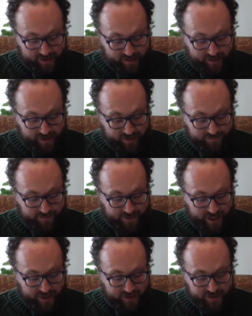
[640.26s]
that
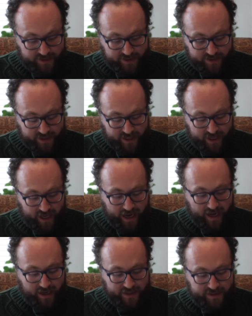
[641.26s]
Fleckeles
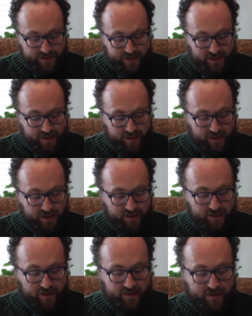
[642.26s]
has
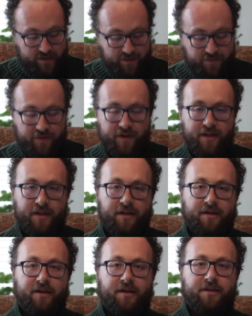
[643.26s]
a different
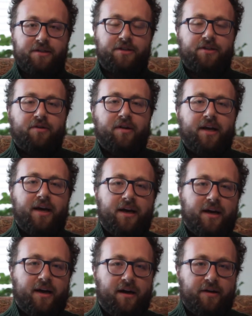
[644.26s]

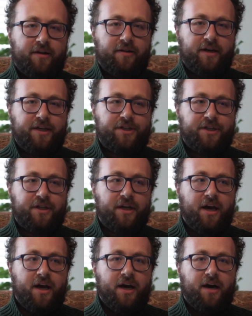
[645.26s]
zodiac calculation
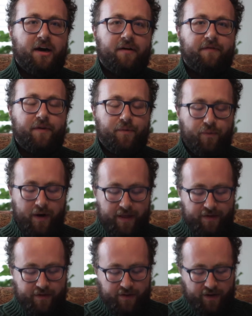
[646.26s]
of the
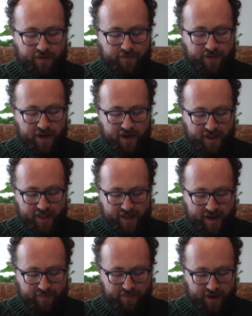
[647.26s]
weather of
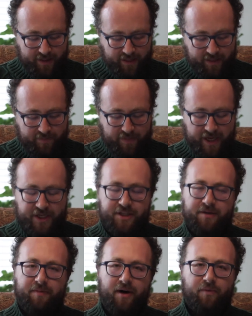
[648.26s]
that month
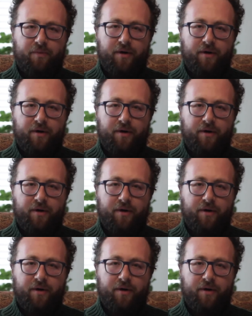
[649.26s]
based upon